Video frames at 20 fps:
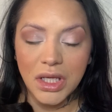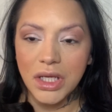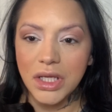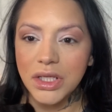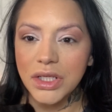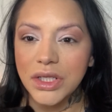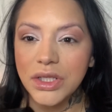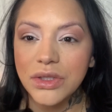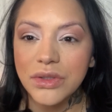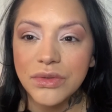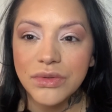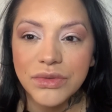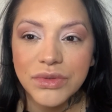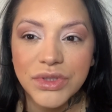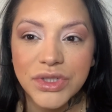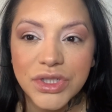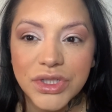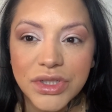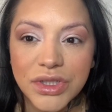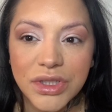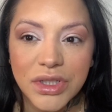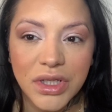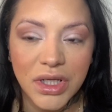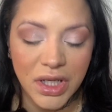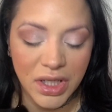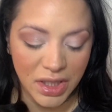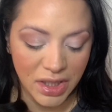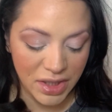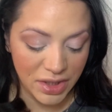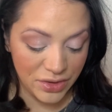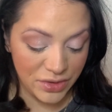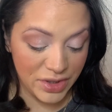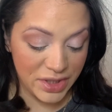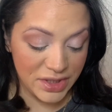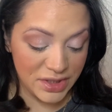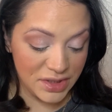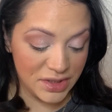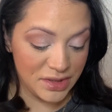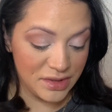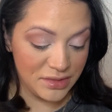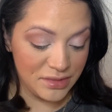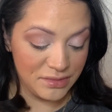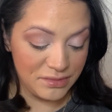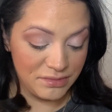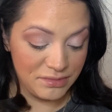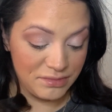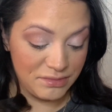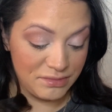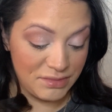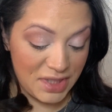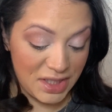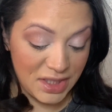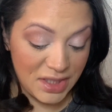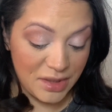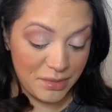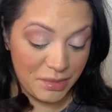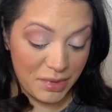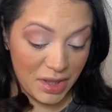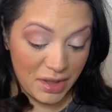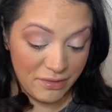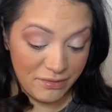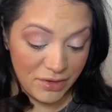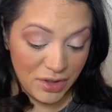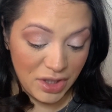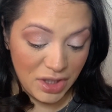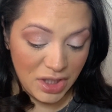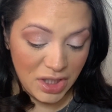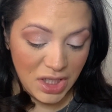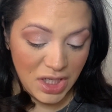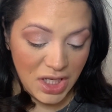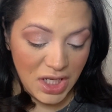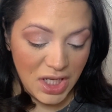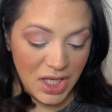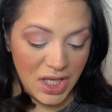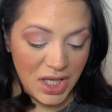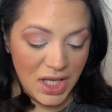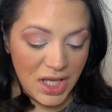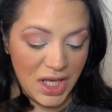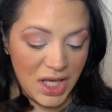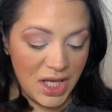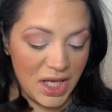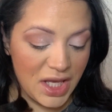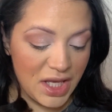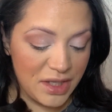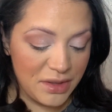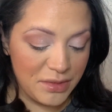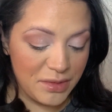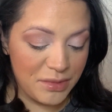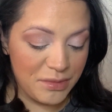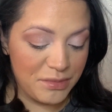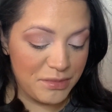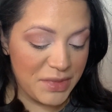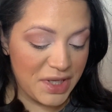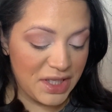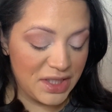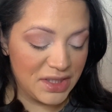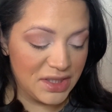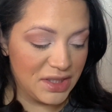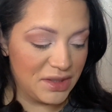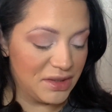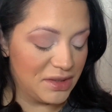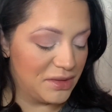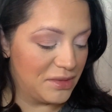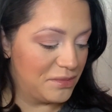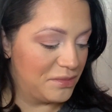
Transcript: huge higher end makeup lover, and mainly